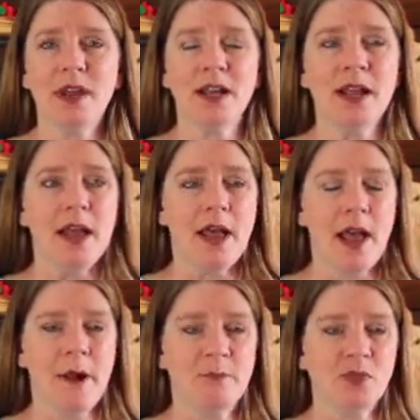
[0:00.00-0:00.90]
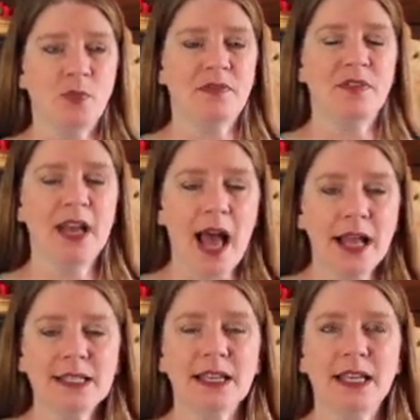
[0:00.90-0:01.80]
But we've
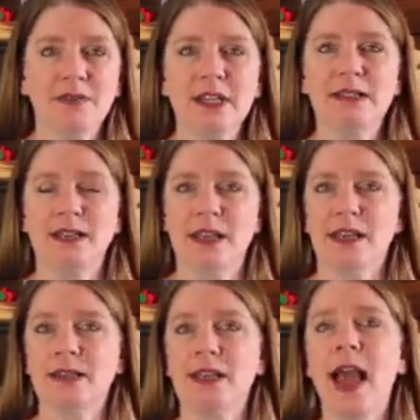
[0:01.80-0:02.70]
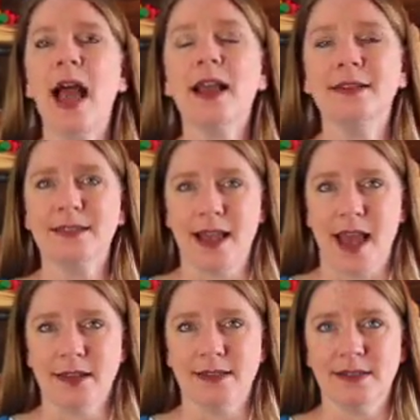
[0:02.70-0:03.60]
got to give these kids
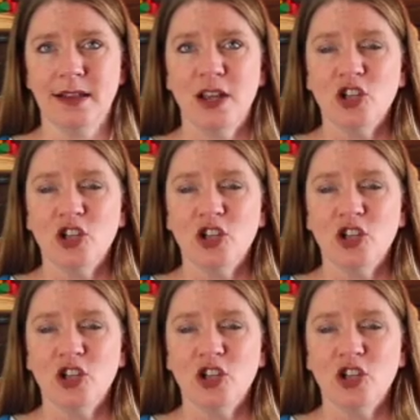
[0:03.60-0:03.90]
access